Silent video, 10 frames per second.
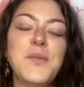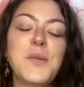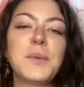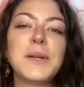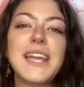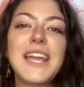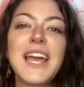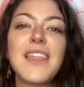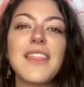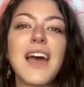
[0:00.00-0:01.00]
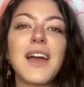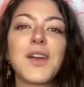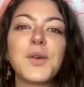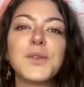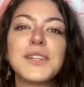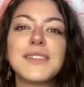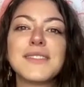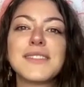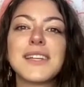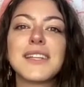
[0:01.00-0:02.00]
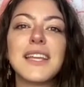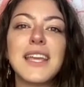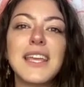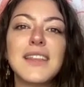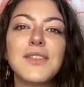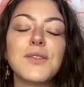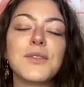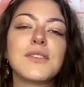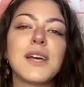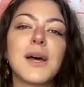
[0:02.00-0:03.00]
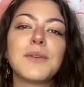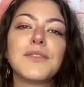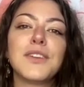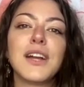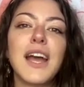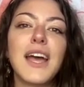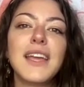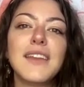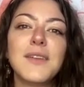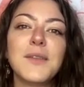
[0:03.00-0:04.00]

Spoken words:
Bring that golden sun in through the top of your head.